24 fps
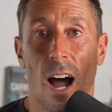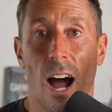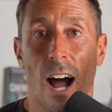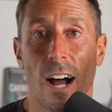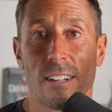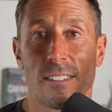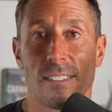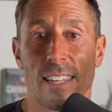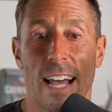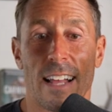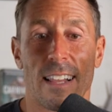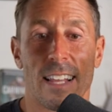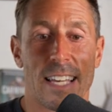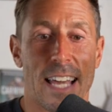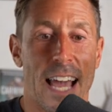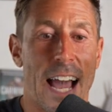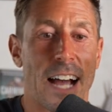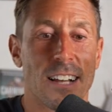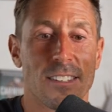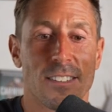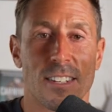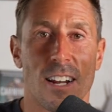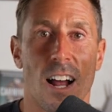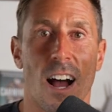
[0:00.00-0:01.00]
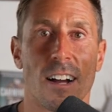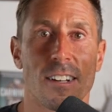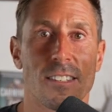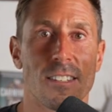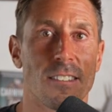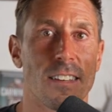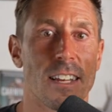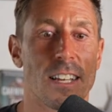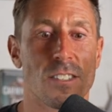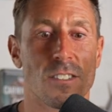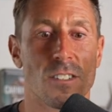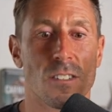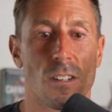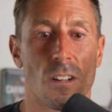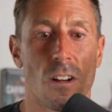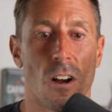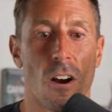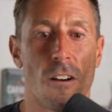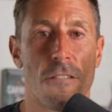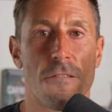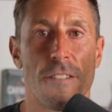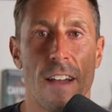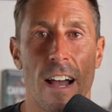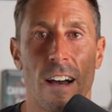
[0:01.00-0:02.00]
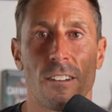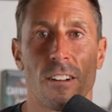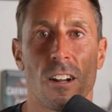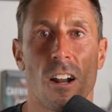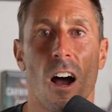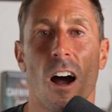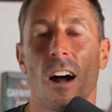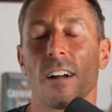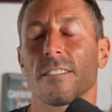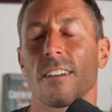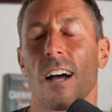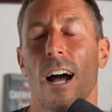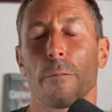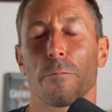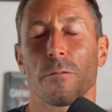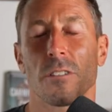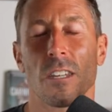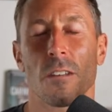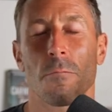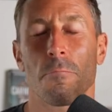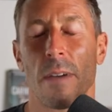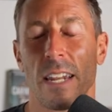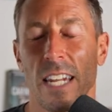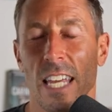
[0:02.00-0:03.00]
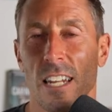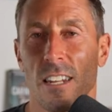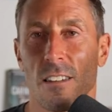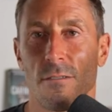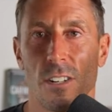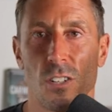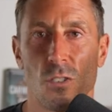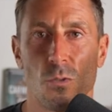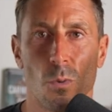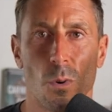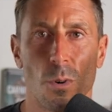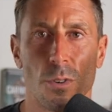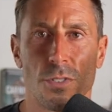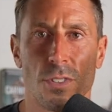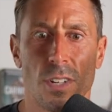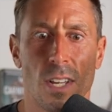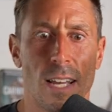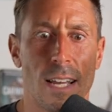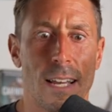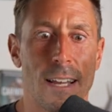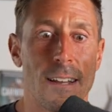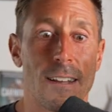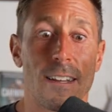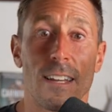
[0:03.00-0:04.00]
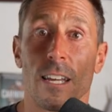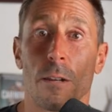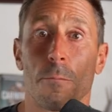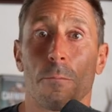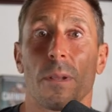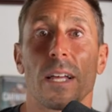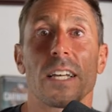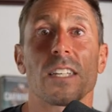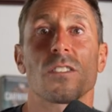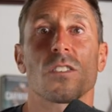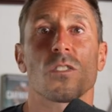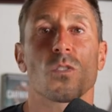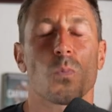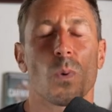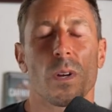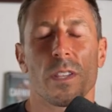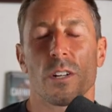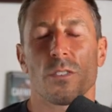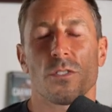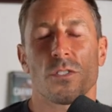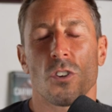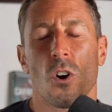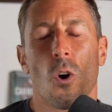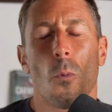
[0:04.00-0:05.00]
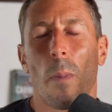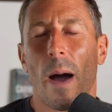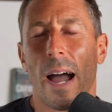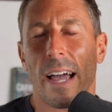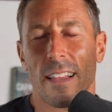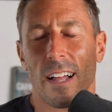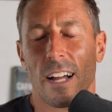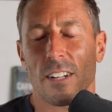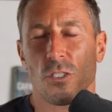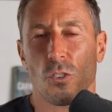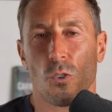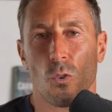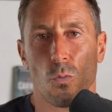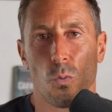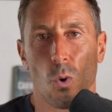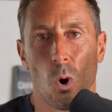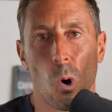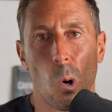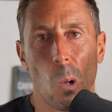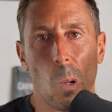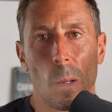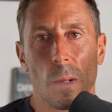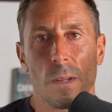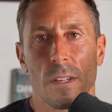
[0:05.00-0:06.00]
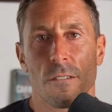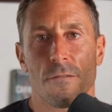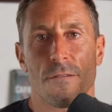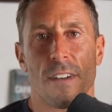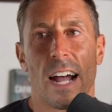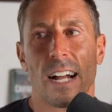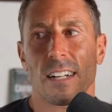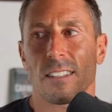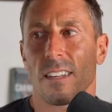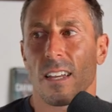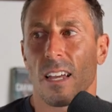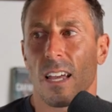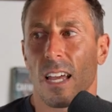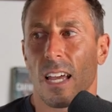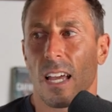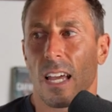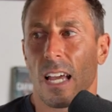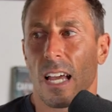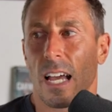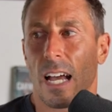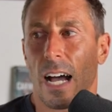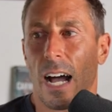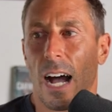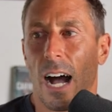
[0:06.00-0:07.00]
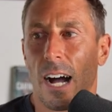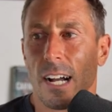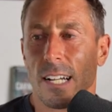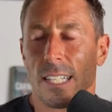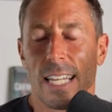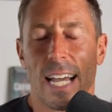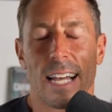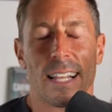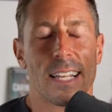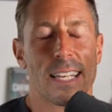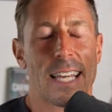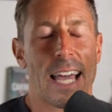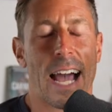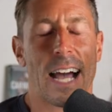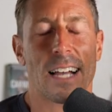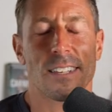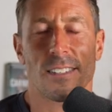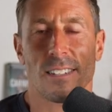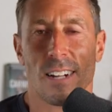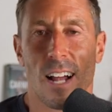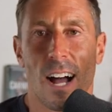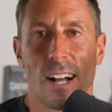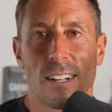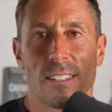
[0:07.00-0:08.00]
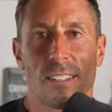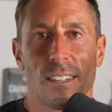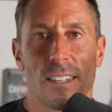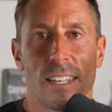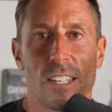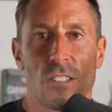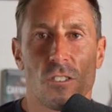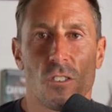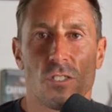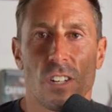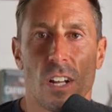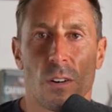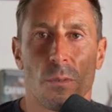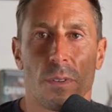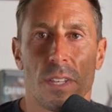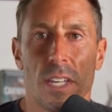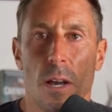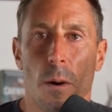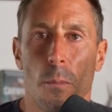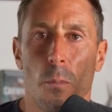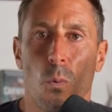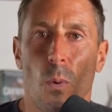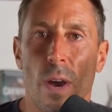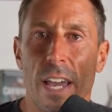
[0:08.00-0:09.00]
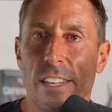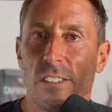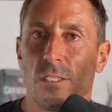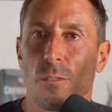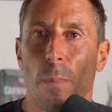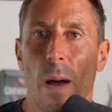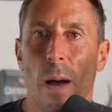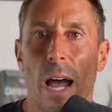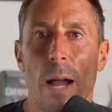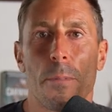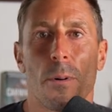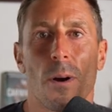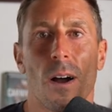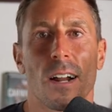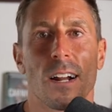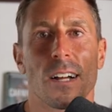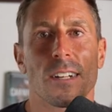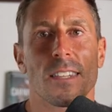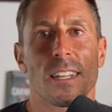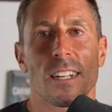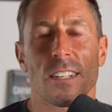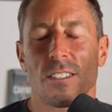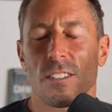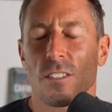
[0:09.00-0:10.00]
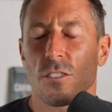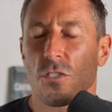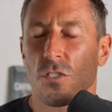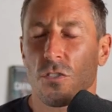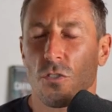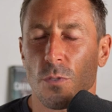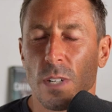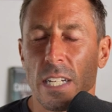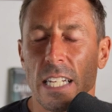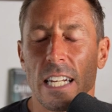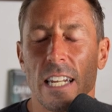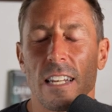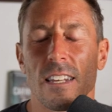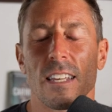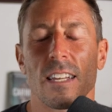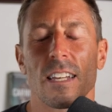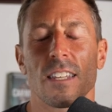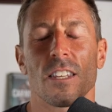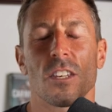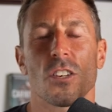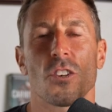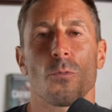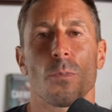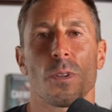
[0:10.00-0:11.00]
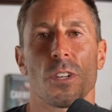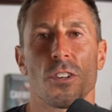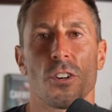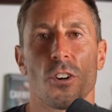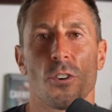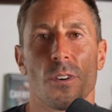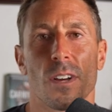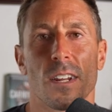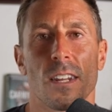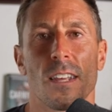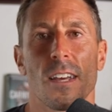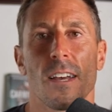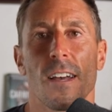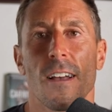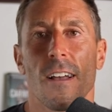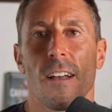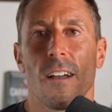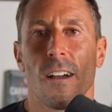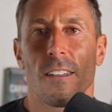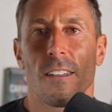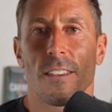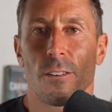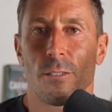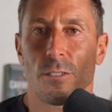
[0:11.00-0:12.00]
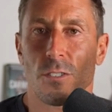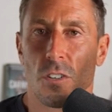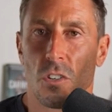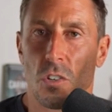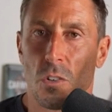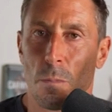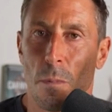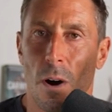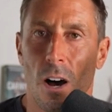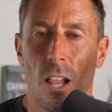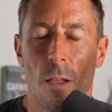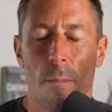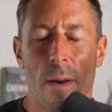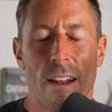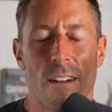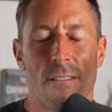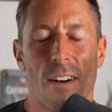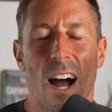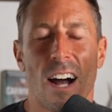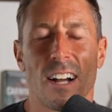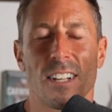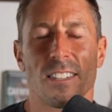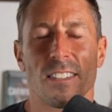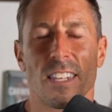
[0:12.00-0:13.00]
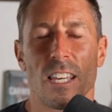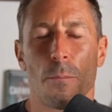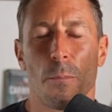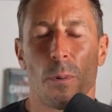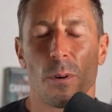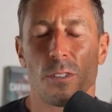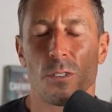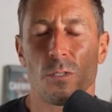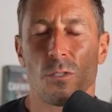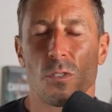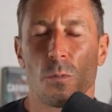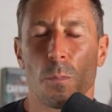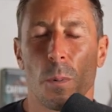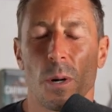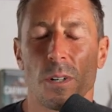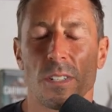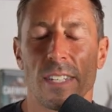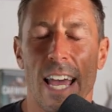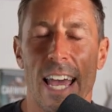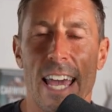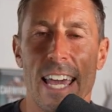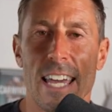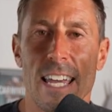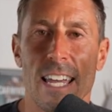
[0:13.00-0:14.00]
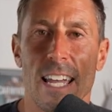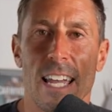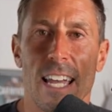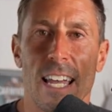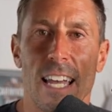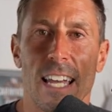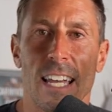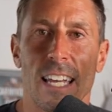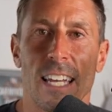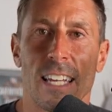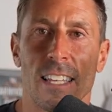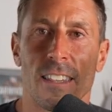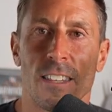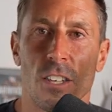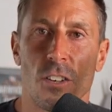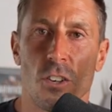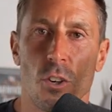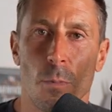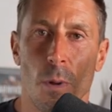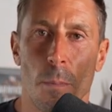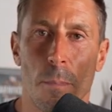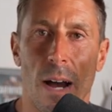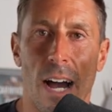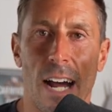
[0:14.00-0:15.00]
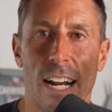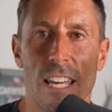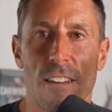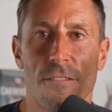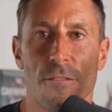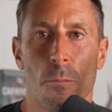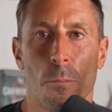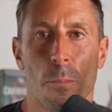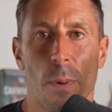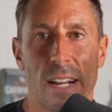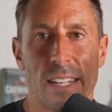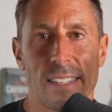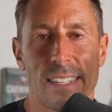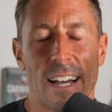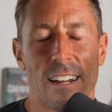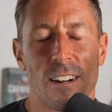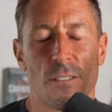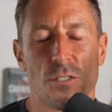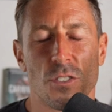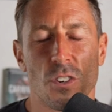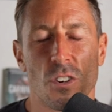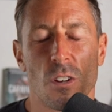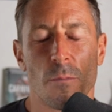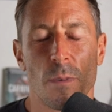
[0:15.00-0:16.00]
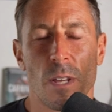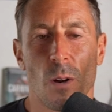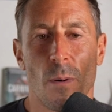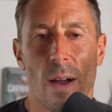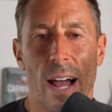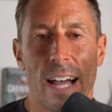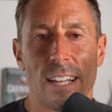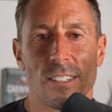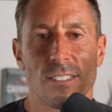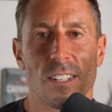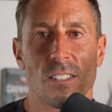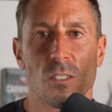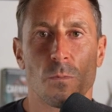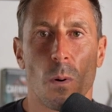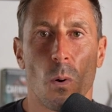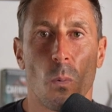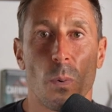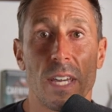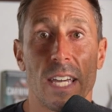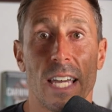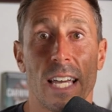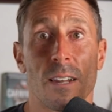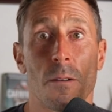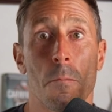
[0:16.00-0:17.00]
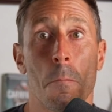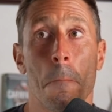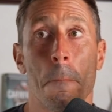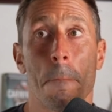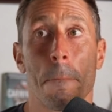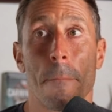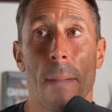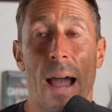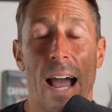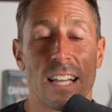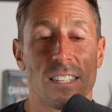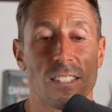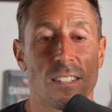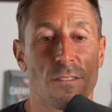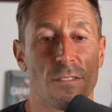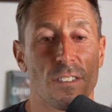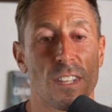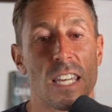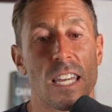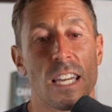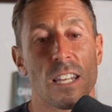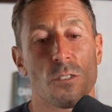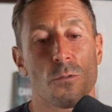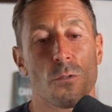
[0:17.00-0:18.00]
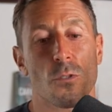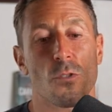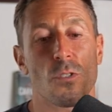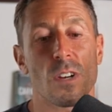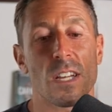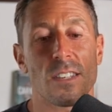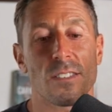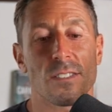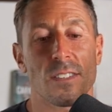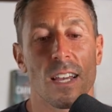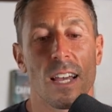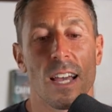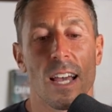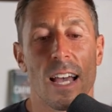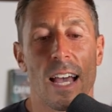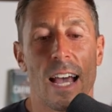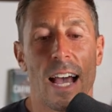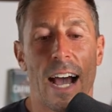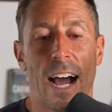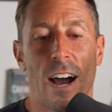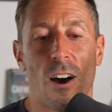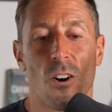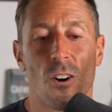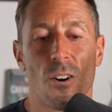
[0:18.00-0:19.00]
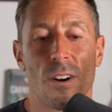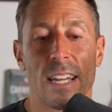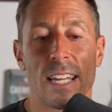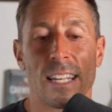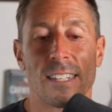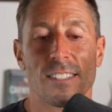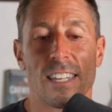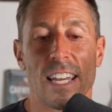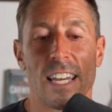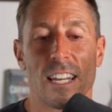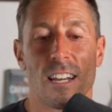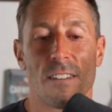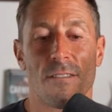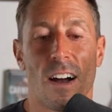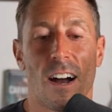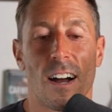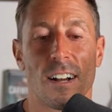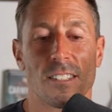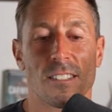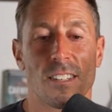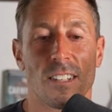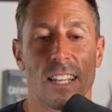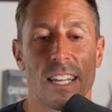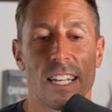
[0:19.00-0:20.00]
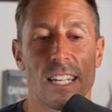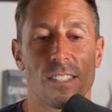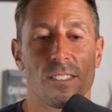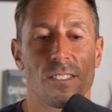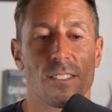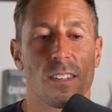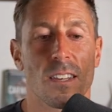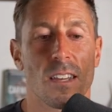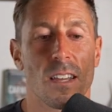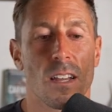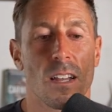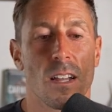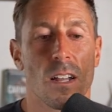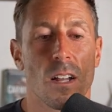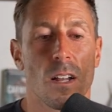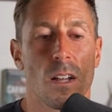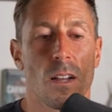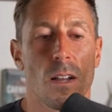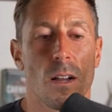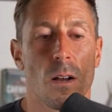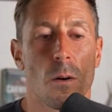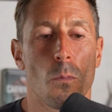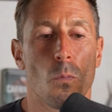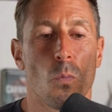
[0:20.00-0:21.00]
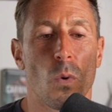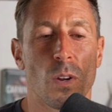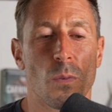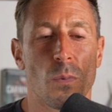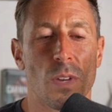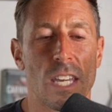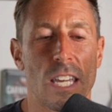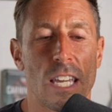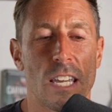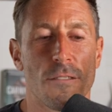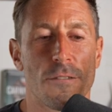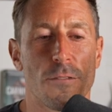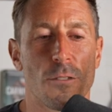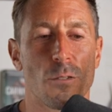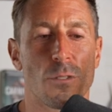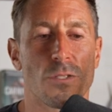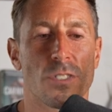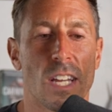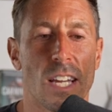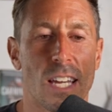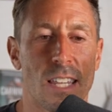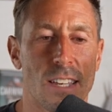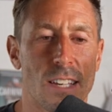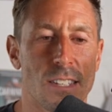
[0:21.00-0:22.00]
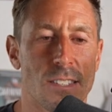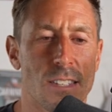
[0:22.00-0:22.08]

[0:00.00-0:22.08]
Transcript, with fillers: oxalic acid oxalates are found on autopsy in many individuals in places where there's no biological role. In fact, oxalic acid oxalates are generally a waste byproduct that is excreted in the human urine. There is a small amount of oxalate produced per day in the human body from breakdown of certain amino acids, but we can massively increase our intake of oxalates when we eat foods like